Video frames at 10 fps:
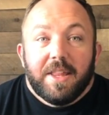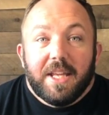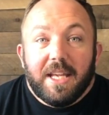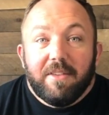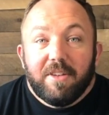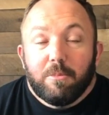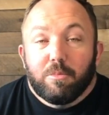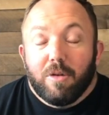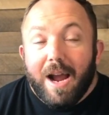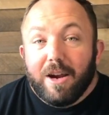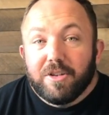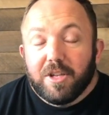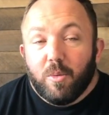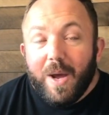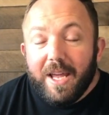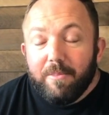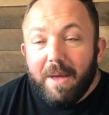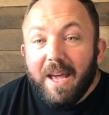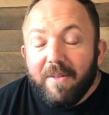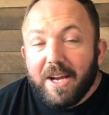the evening prior to the weigh-in,
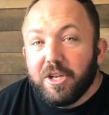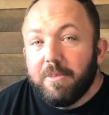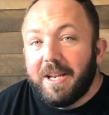may have actually